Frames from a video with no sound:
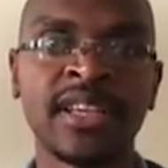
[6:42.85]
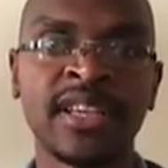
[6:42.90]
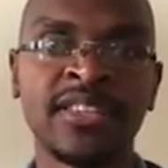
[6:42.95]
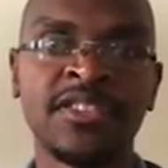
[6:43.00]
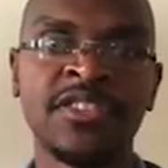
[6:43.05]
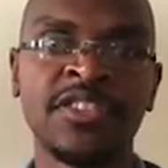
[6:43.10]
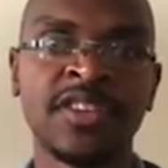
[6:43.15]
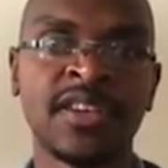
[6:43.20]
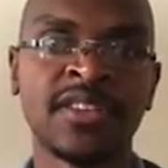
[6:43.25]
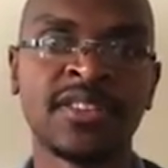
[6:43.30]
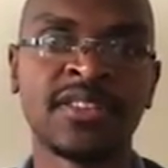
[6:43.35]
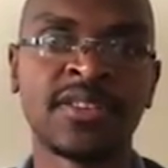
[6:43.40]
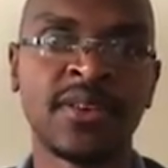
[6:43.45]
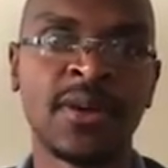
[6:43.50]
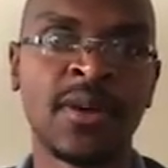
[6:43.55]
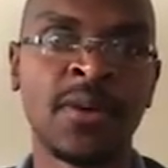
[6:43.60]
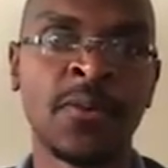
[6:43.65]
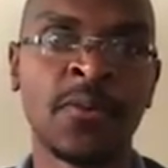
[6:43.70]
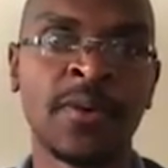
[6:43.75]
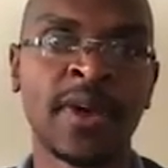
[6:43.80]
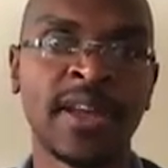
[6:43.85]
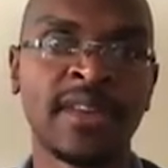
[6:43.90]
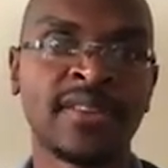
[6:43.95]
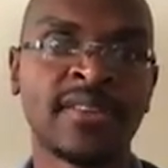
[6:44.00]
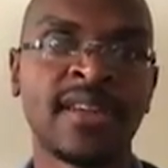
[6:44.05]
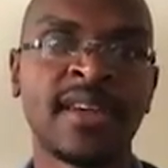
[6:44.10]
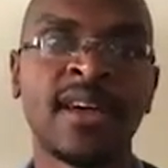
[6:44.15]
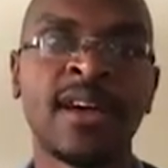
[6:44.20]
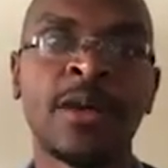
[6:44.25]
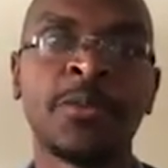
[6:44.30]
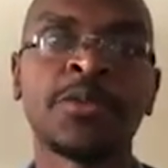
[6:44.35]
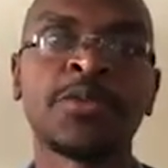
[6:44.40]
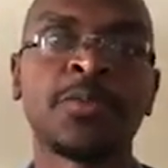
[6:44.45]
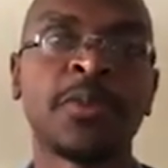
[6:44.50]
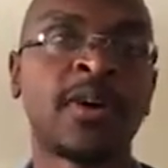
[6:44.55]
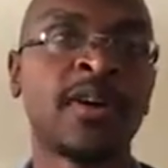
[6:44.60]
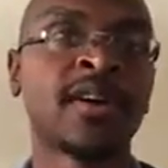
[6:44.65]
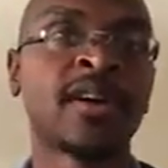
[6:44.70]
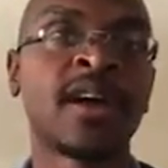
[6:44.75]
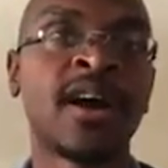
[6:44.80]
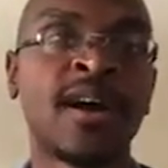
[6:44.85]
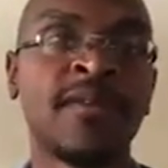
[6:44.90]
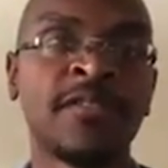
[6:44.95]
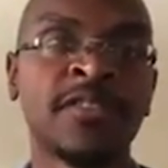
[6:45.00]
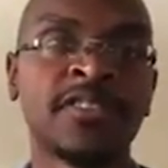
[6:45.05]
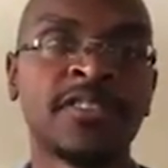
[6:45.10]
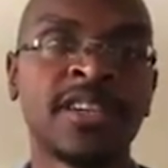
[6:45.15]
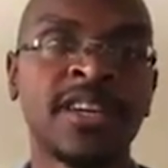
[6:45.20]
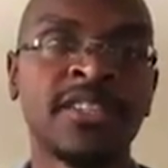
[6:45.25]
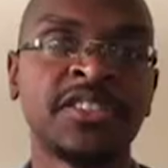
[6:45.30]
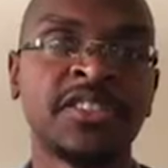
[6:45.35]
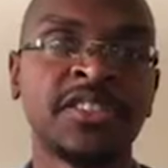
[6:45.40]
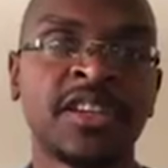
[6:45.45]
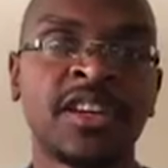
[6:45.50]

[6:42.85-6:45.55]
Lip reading: It's just a way to help spark conversation,